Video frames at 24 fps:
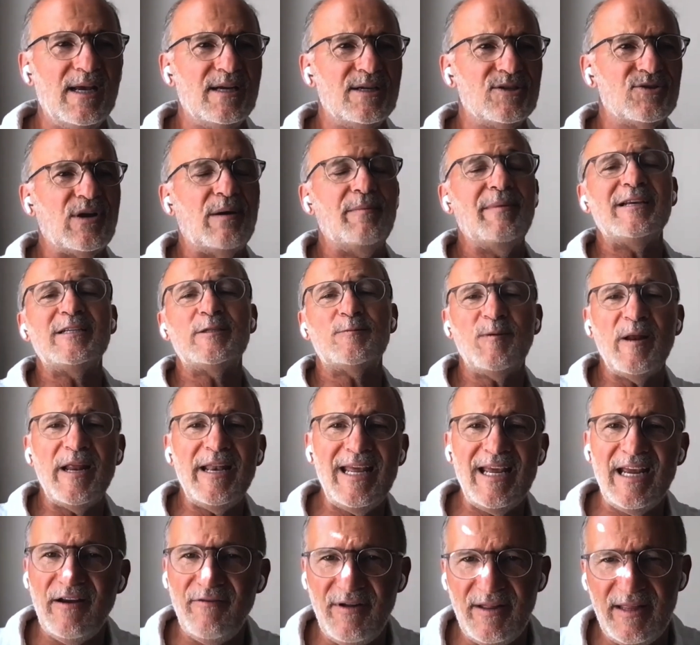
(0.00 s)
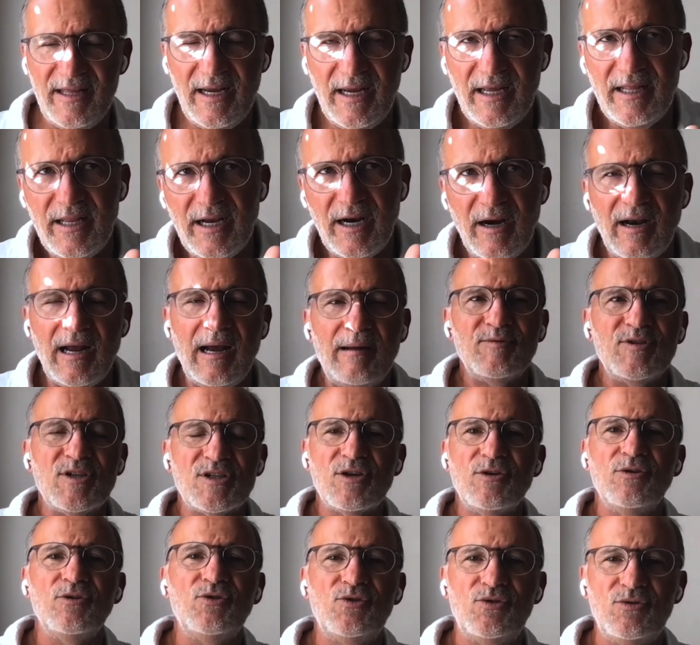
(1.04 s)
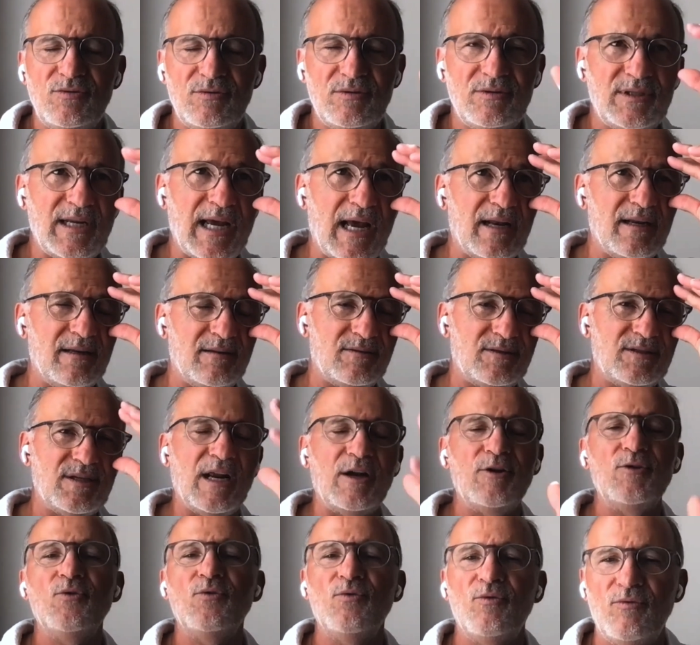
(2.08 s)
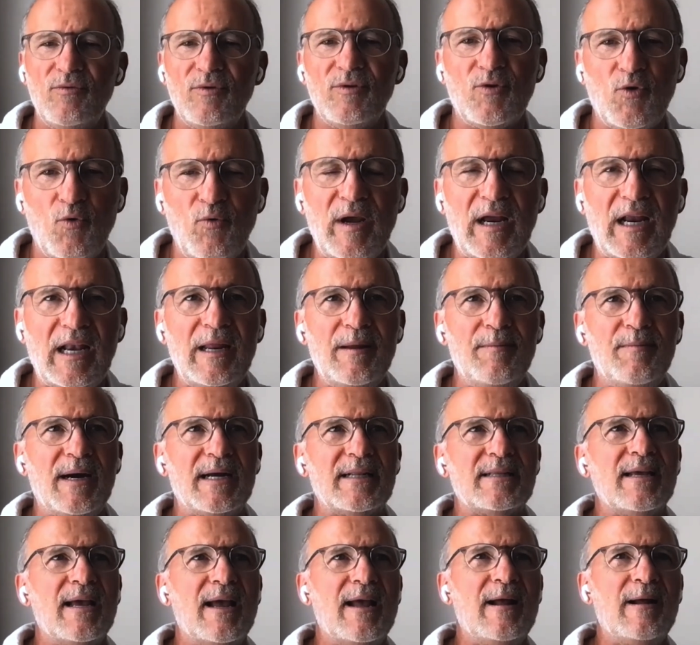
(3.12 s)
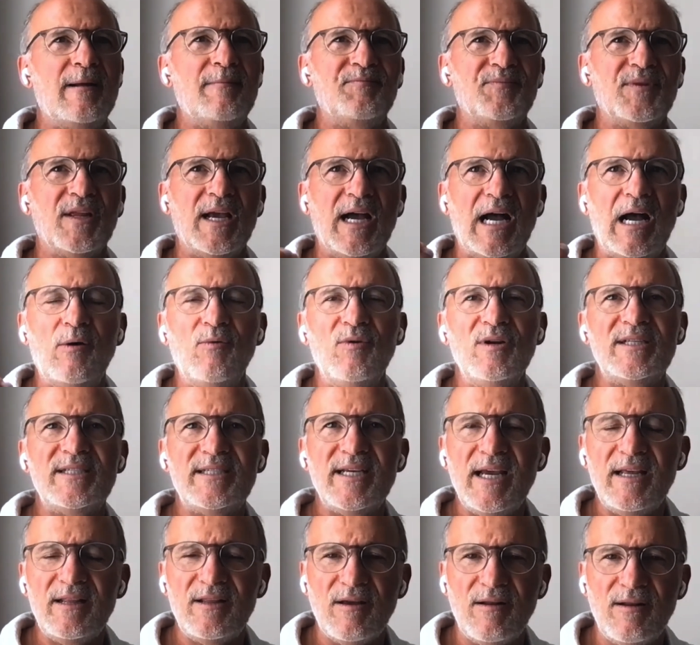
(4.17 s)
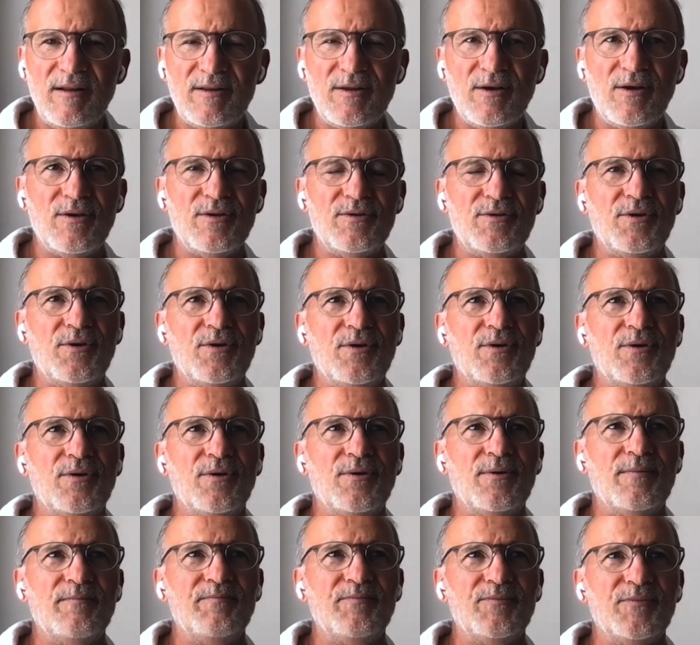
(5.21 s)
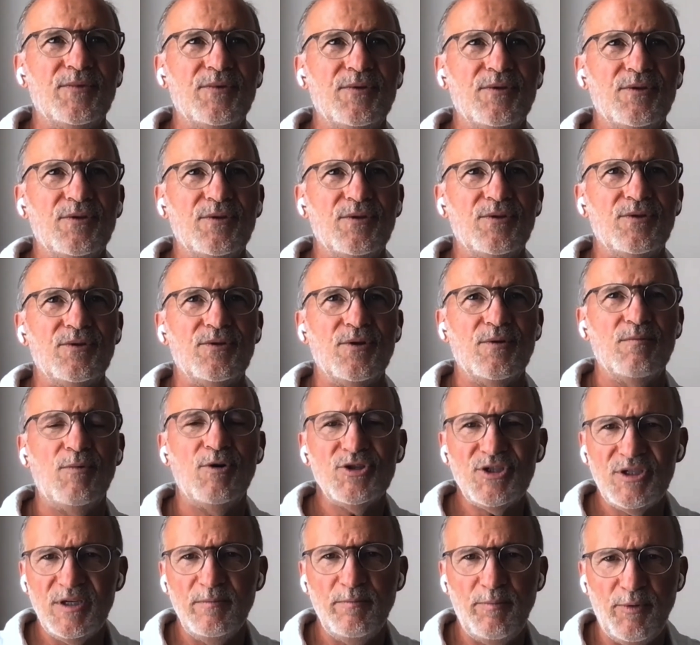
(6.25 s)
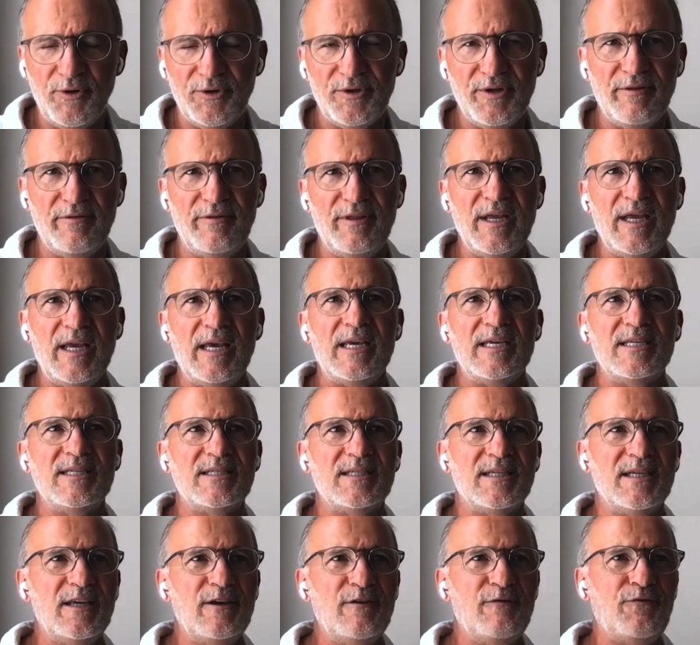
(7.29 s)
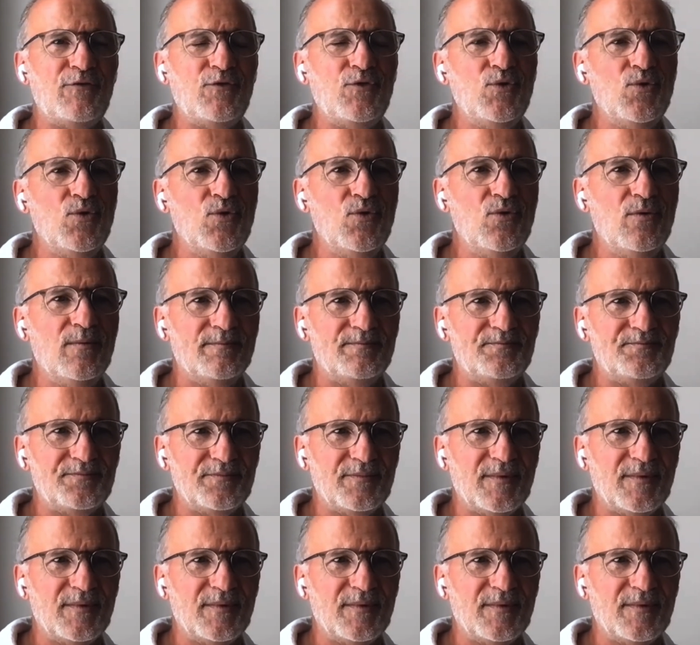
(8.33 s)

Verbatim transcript: So I'm explaining everything in there. I'm just going to tell tell you quickly, but I would say that the the the most important thing is if you